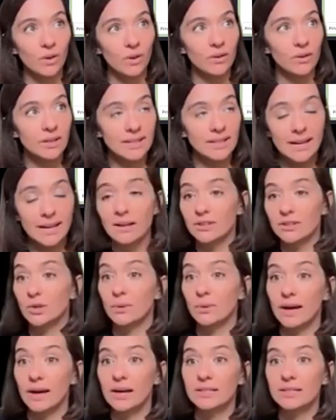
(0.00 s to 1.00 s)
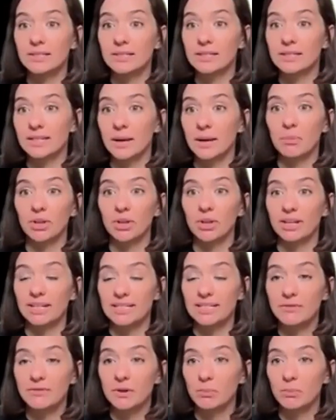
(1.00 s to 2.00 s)
Yeah, so that is an example in a
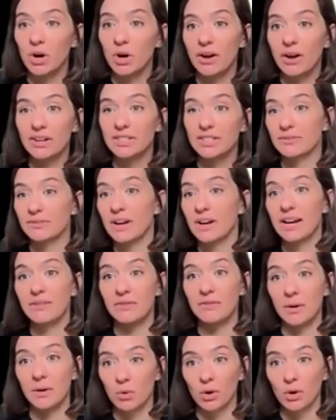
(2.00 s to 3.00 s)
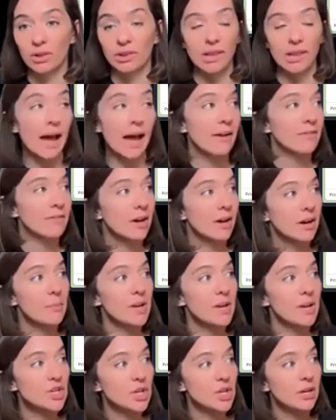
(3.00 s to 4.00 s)
different product of kind of a more live
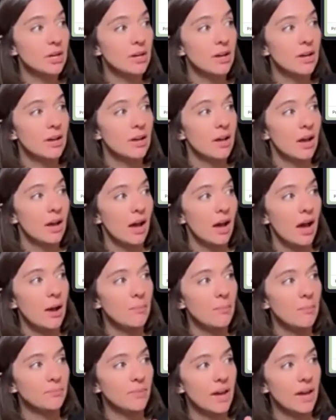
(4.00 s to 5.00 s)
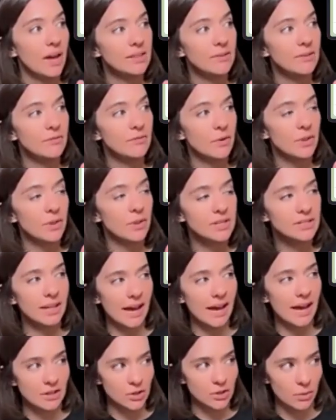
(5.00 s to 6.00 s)
automation. And then for this
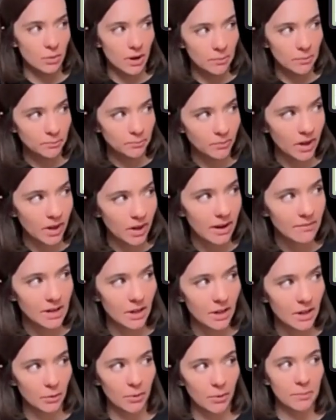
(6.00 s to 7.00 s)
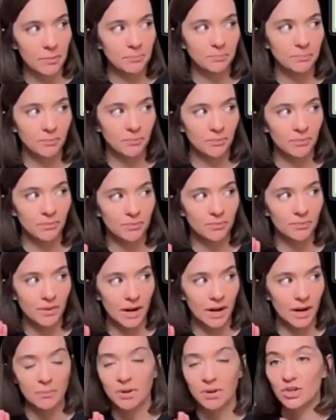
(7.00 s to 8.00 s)
last one, I have another one
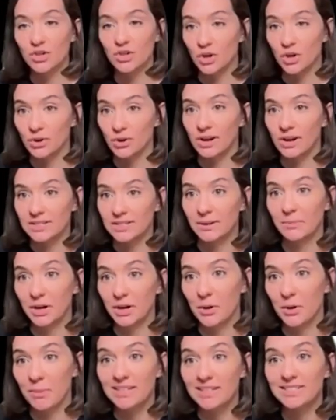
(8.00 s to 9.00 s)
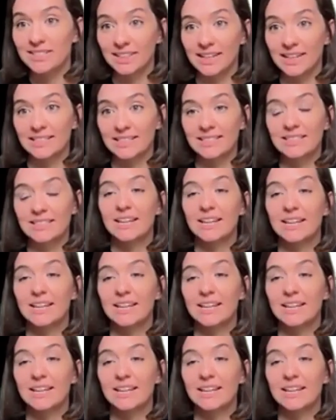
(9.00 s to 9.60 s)
that I'm going to show you guys. I'm going to go back to lists.